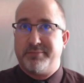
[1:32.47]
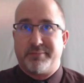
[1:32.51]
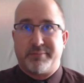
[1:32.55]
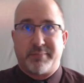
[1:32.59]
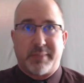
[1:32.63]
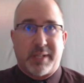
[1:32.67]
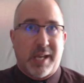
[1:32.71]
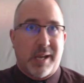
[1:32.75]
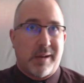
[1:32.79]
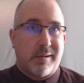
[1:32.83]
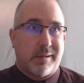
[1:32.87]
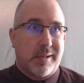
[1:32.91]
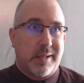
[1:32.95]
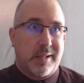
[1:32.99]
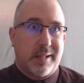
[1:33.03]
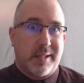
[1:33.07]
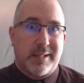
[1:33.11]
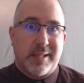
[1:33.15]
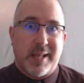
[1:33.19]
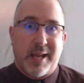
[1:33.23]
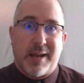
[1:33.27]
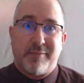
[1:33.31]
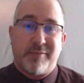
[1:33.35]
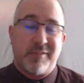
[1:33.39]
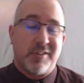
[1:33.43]
calculate
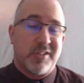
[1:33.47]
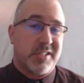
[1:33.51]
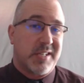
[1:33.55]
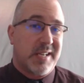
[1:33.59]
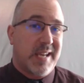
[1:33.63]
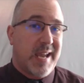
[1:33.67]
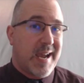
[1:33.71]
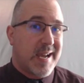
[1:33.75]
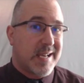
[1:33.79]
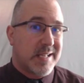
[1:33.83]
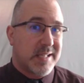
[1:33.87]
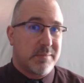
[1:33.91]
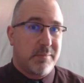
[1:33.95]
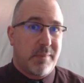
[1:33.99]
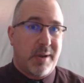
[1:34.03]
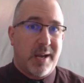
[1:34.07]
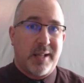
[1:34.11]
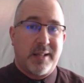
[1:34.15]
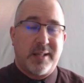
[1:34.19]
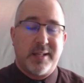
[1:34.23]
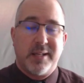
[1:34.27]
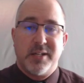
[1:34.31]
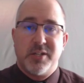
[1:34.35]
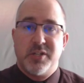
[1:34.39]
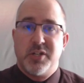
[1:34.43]
the average gas
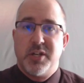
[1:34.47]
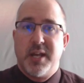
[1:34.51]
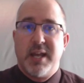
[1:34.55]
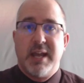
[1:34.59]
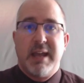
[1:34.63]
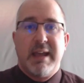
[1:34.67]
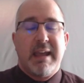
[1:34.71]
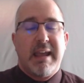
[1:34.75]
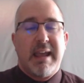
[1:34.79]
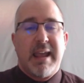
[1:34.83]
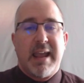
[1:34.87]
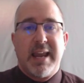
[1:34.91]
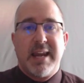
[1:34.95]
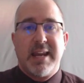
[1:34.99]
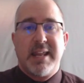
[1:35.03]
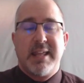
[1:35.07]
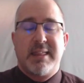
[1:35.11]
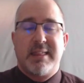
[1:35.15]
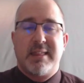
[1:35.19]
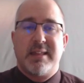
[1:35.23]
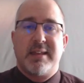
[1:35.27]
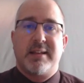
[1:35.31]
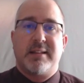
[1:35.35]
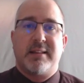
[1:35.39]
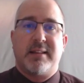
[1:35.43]
mileage,
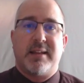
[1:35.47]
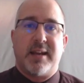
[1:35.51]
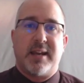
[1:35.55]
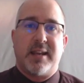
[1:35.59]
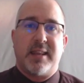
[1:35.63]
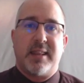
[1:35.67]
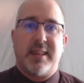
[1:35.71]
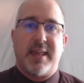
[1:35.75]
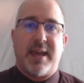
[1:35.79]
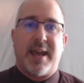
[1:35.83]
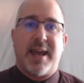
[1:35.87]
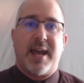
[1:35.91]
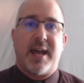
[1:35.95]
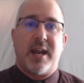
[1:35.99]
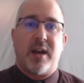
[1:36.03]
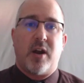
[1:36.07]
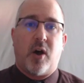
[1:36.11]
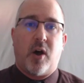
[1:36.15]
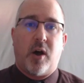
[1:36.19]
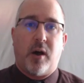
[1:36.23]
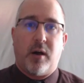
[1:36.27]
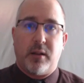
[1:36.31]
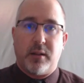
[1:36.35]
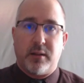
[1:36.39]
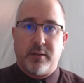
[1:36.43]
anything like that.
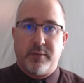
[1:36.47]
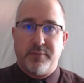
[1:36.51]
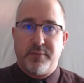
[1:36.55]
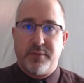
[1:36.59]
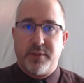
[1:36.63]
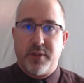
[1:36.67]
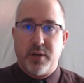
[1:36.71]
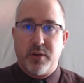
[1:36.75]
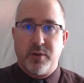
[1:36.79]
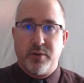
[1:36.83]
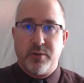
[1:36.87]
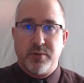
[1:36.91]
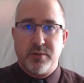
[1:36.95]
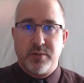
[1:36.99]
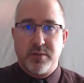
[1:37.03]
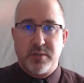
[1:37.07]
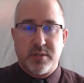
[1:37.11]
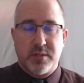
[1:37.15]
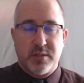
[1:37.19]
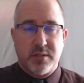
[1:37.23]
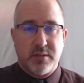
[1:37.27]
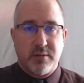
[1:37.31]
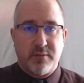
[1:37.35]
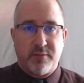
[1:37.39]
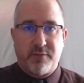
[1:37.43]
All of
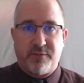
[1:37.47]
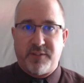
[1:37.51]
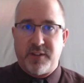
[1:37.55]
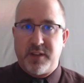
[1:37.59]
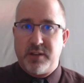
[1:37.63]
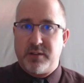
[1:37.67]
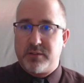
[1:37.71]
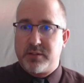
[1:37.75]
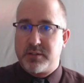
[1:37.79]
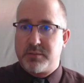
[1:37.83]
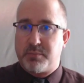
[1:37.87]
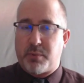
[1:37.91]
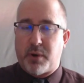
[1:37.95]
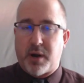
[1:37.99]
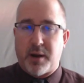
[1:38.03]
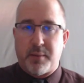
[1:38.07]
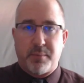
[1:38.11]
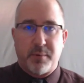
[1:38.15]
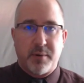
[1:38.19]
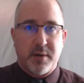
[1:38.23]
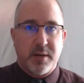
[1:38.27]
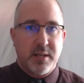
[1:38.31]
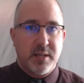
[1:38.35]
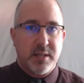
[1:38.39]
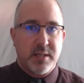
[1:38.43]
those fields,
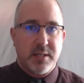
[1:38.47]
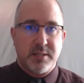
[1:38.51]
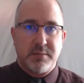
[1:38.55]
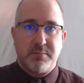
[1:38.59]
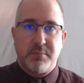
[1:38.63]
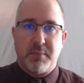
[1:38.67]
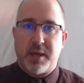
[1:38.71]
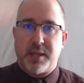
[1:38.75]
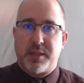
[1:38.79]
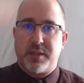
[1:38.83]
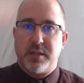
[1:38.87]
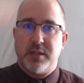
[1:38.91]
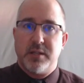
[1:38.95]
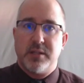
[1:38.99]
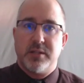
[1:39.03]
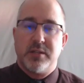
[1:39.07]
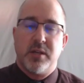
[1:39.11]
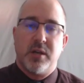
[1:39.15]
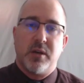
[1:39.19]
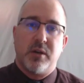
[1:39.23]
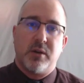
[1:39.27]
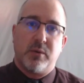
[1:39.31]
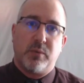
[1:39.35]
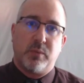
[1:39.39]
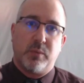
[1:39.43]
properties, methods
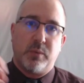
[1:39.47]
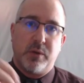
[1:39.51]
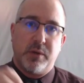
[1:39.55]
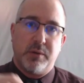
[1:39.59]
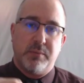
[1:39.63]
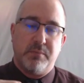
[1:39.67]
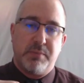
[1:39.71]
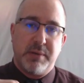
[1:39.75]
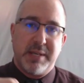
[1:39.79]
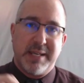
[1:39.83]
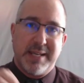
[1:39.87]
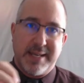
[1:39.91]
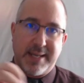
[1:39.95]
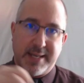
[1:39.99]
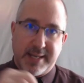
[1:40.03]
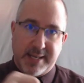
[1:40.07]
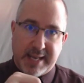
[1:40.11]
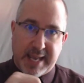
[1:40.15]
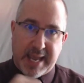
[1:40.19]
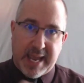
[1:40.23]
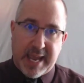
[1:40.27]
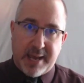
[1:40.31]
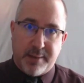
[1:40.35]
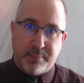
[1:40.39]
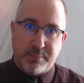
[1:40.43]
would be
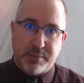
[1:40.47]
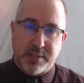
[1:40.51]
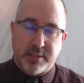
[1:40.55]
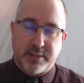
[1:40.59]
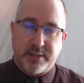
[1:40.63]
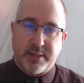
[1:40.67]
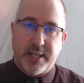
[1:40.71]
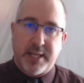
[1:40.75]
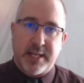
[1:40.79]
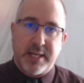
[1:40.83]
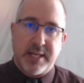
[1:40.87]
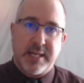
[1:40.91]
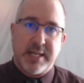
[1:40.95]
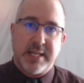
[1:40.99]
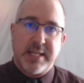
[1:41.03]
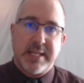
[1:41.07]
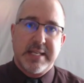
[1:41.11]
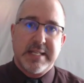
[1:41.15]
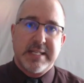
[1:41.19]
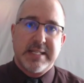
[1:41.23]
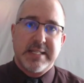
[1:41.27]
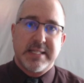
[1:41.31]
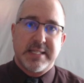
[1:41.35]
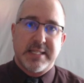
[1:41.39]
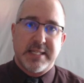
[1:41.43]
encapsulated
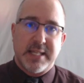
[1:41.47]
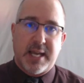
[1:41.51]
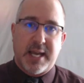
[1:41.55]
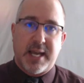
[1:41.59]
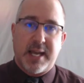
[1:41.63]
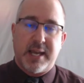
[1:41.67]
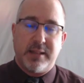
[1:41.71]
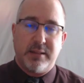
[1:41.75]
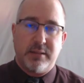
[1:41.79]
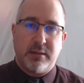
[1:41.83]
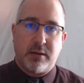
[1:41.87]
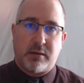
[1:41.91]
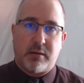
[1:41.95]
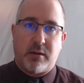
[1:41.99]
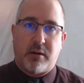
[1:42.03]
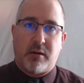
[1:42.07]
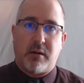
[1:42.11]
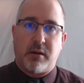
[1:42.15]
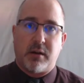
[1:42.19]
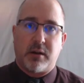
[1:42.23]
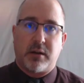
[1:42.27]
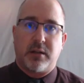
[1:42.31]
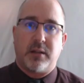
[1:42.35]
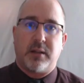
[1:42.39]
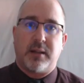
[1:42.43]
inside the
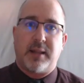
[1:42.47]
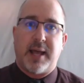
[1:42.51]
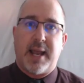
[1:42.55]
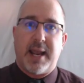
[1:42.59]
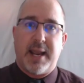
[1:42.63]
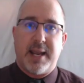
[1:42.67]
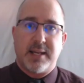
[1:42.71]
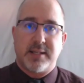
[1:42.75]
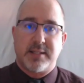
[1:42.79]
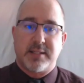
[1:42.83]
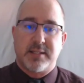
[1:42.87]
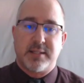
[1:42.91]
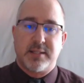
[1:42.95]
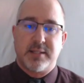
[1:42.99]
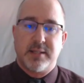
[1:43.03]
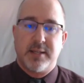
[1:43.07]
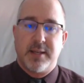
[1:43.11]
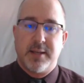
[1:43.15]
car class.